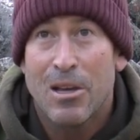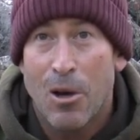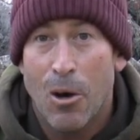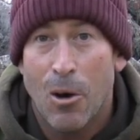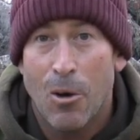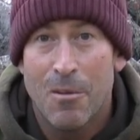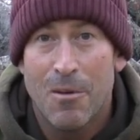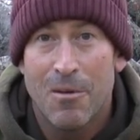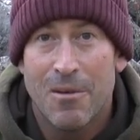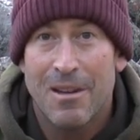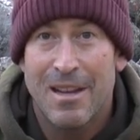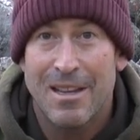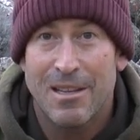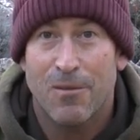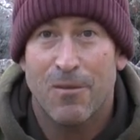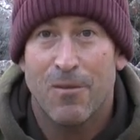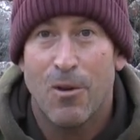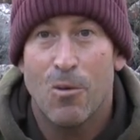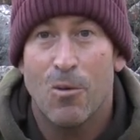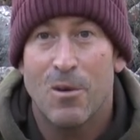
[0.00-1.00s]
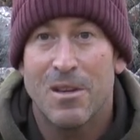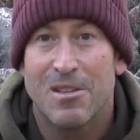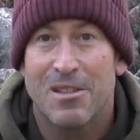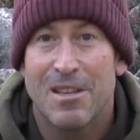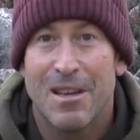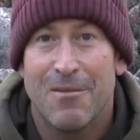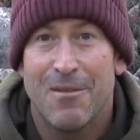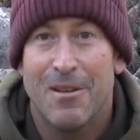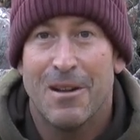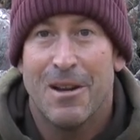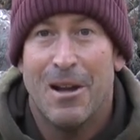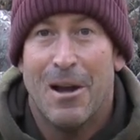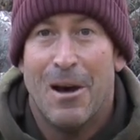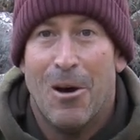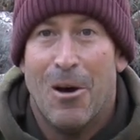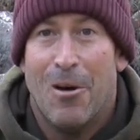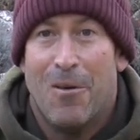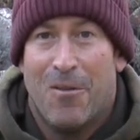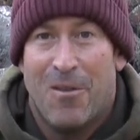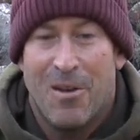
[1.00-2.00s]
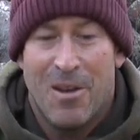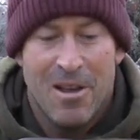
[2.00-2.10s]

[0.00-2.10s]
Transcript: common, this 47.5.